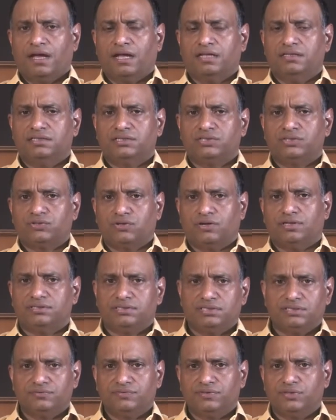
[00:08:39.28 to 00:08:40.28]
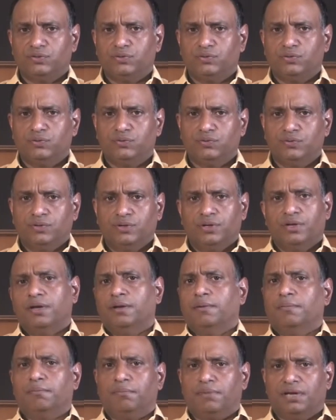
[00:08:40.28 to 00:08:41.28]
And this choice is with you.
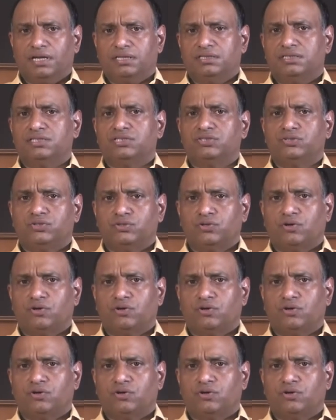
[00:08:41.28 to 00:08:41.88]
Make this